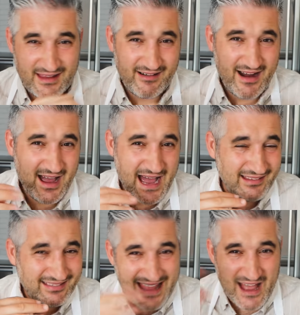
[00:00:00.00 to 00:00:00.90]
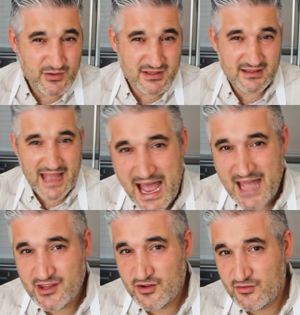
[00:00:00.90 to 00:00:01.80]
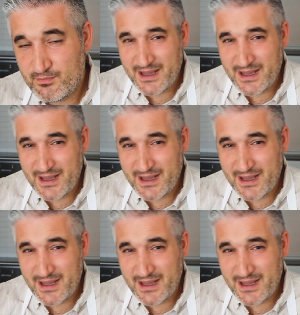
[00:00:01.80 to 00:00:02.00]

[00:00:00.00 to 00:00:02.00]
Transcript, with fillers: there are a thousand other